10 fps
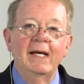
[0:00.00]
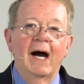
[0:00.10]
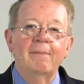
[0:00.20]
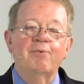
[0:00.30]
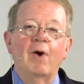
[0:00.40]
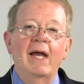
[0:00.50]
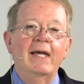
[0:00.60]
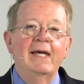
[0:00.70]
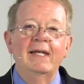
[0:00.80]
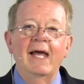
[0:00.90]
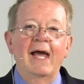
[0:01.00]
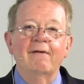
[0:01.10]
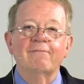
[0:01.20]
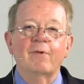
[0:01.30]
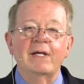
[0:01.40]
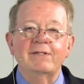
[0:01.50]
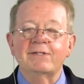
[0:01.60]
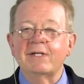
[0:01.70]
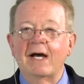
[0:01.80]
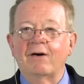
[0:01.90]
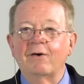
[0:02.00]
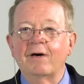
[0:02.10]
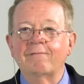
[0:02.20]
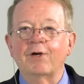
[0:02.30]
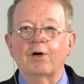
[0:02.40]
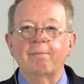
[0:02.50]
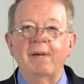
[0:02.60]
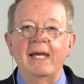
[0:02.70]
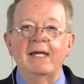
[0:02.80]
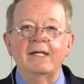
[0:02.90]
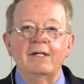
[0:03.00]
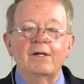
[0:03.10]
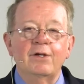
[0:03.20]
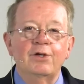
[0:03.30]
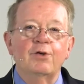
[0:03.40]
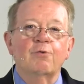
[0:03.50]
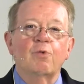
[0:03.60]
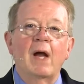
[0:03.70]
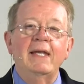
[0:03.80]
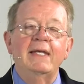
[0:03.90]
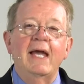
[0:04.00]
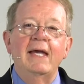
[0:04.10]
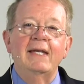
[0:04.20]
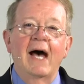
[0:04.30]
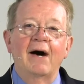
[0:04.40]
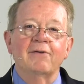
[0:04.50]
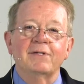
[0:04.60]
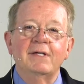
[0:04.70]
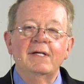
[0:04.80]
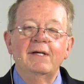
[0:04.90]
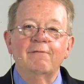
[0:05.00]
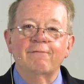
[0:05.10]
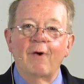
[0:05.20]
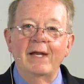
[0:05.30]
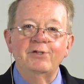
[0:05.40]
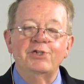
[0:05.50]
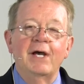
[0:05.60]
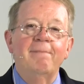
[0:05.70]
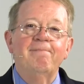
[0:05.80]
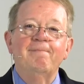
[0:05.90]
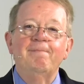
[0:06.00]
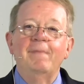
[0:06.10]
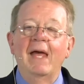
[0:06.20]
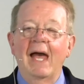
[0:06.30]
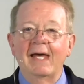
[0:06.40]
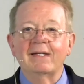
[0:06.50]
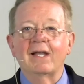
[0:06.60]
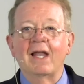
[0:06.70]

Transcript: I pray in every cell of your being, you radiate out friendship and